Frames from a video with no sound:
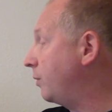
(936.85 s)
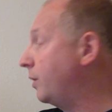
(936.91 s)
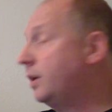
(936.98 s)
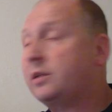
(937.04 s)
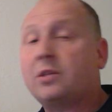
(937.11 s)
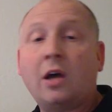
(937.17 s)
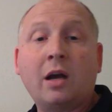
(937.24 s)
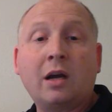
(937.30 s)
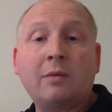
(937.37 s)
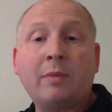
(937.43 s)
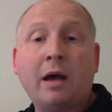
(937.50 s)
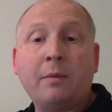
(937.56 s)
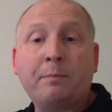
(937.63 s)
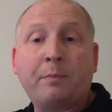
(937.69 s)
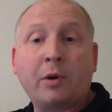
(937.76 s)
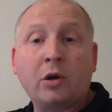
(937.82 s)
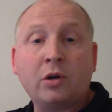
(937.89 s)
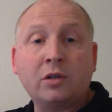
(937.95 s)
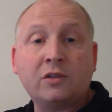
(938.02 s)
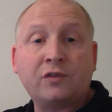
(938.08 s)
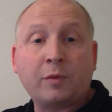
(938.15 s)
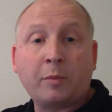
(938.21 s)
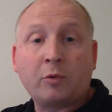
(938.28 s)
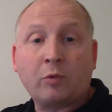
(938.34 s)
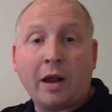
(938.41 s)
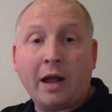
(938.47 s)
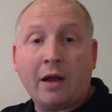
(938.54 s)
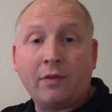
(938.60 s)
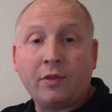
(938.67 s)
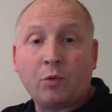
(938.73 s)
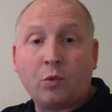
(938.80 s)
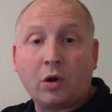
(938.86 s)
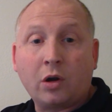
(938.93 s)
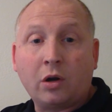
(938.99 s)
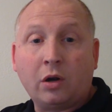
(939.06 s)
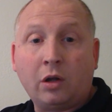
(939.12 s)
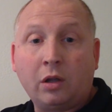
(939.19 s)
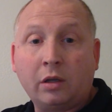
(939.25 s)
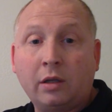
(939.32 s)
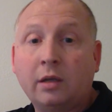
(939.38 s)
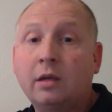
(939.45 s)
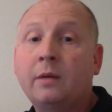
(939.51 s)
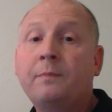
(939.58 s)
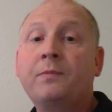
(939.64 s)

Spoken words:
were going to talk about birds from around the world.